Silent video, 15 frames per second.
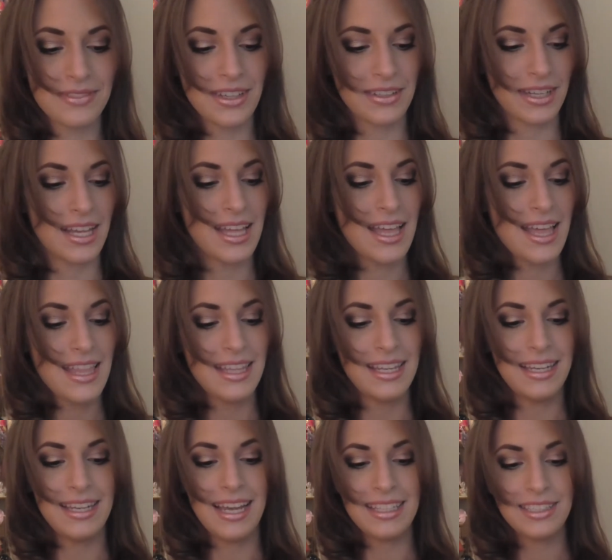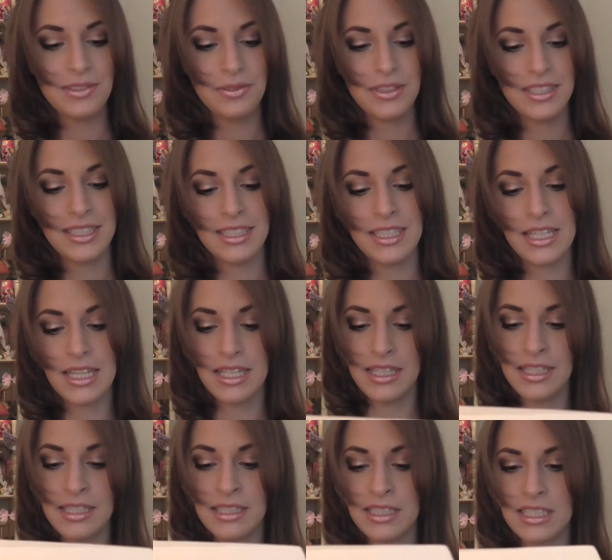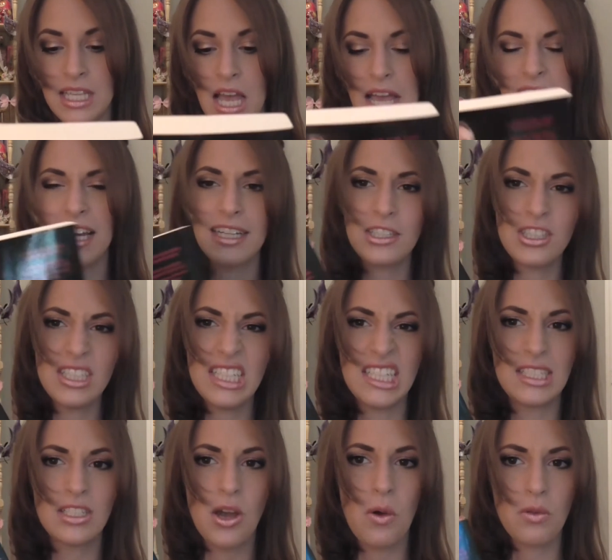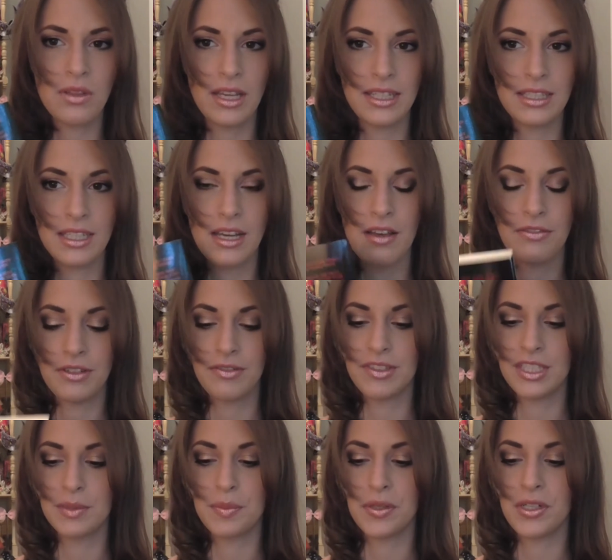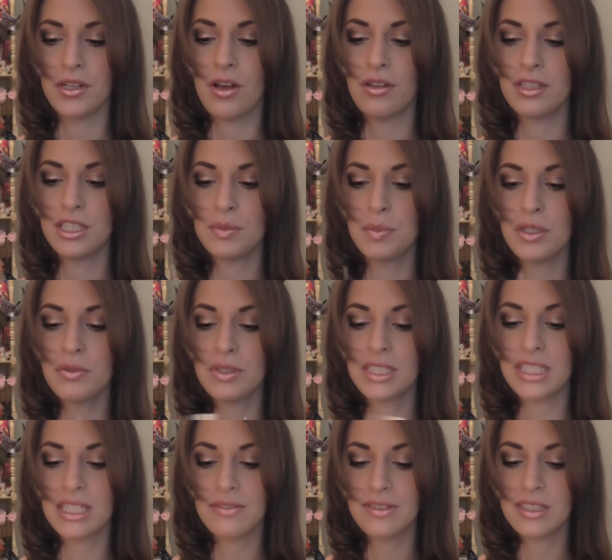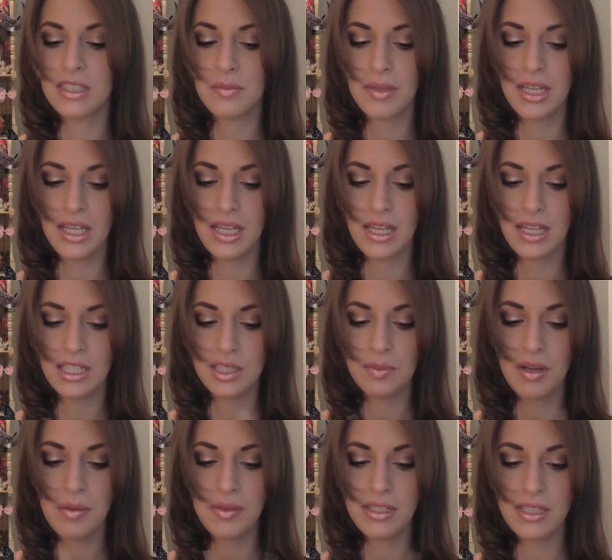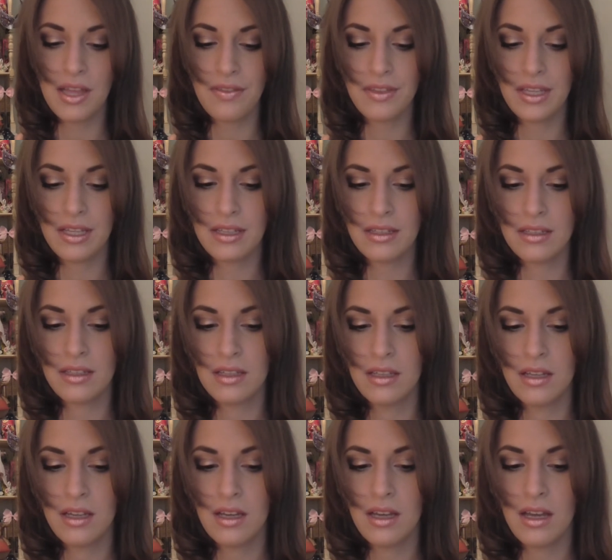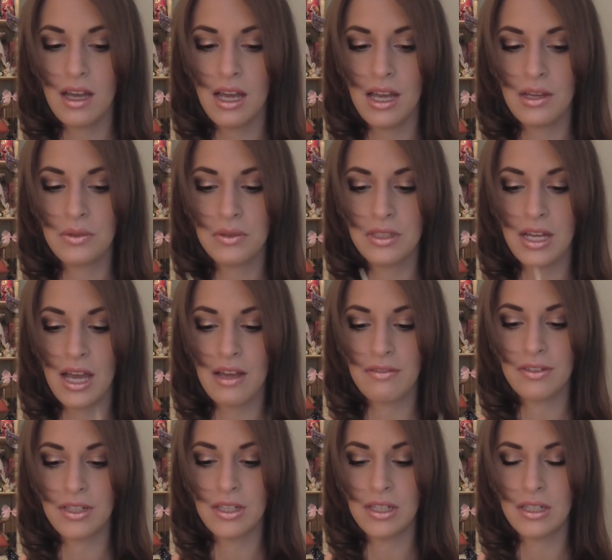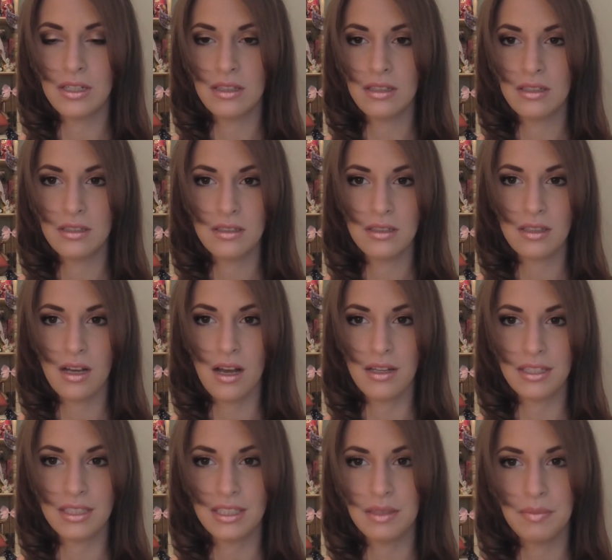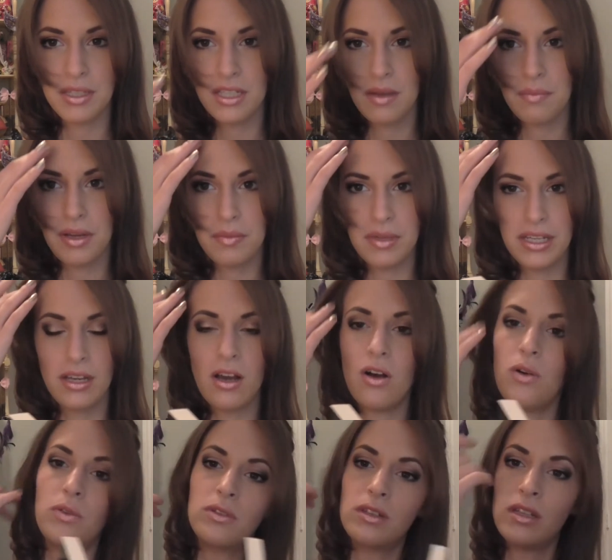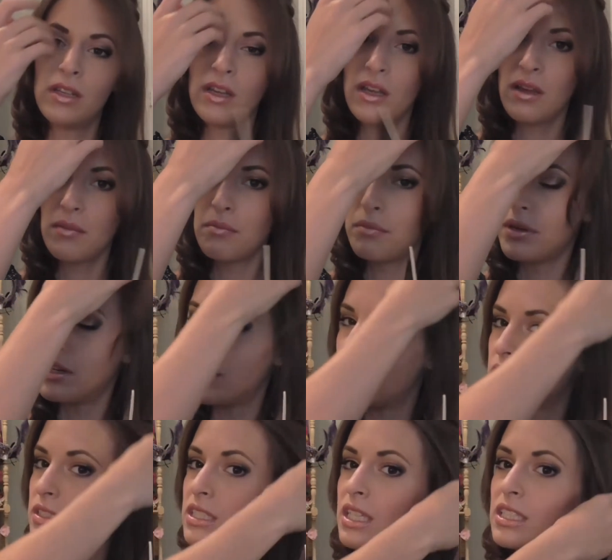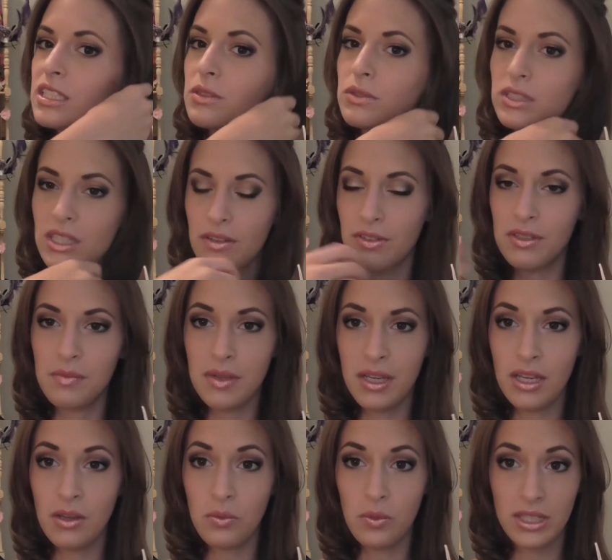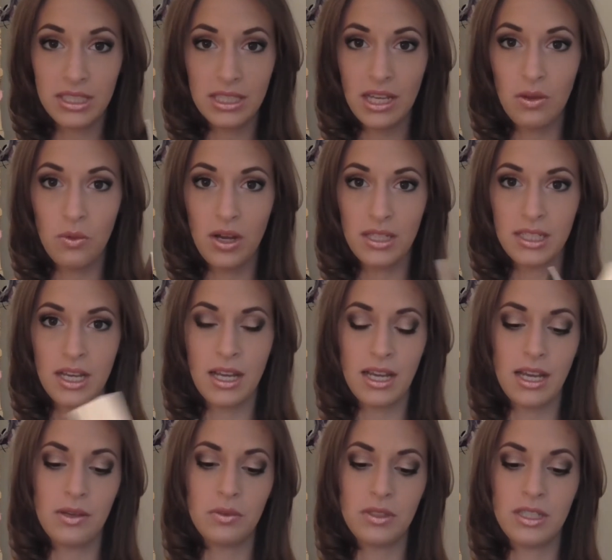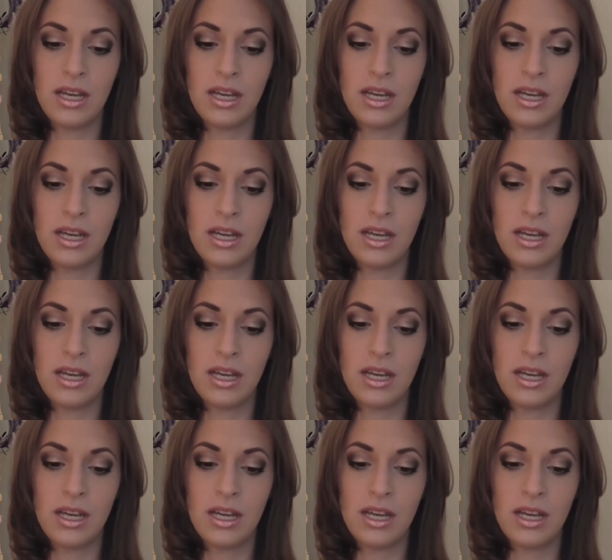okay. The next one is, I actually don't like the cover of this book at all. This book was given to me, and it's probably nothing I would ever honestly pick up on my own. But since it was given to me, waste not, want not, I